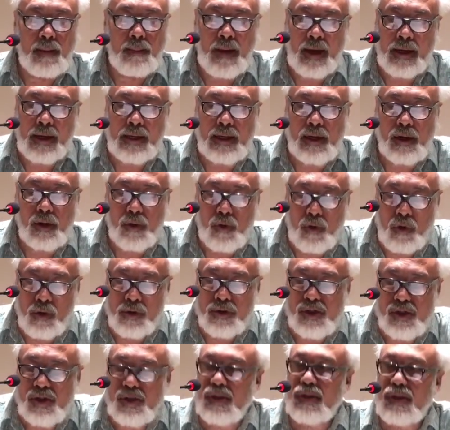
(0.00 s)
Michael
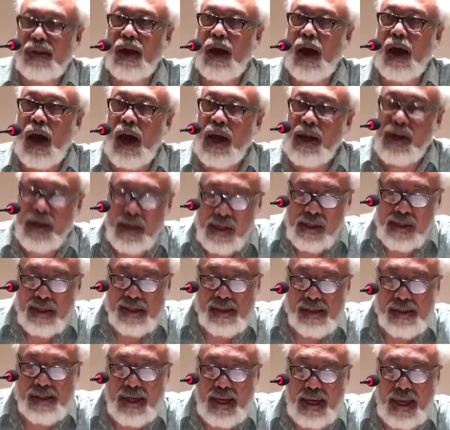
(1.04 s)
Roth's The
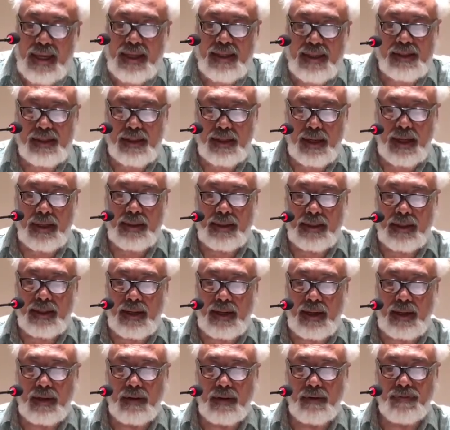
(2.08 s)
Ironist Cage,
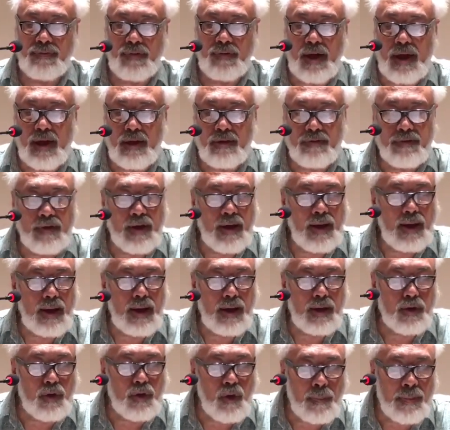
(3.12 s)
1995,
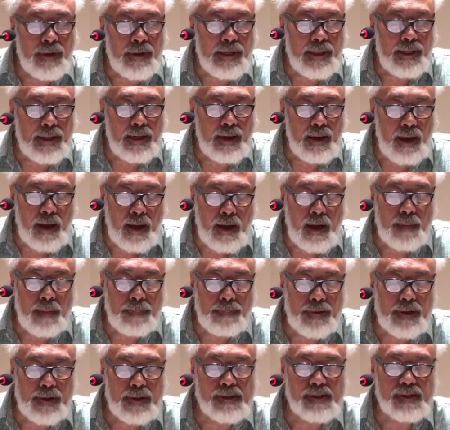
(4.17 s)
and Dominic
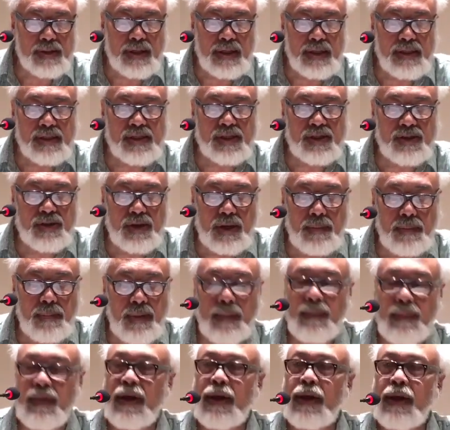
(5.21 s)
Lacapra's History and
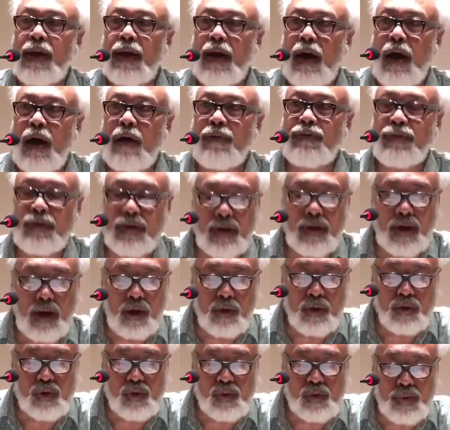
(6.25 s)
Memory After
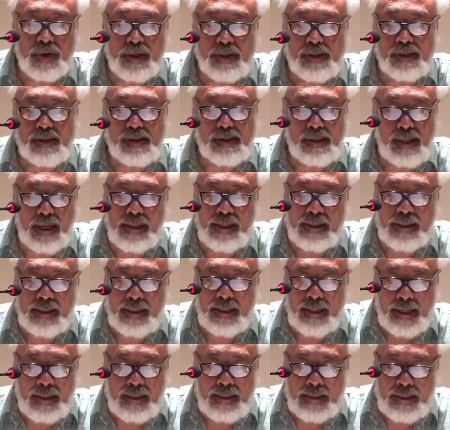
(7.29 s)
Auschwitz,
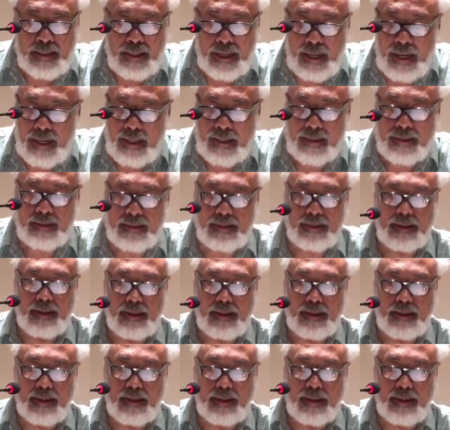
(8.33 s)
1998.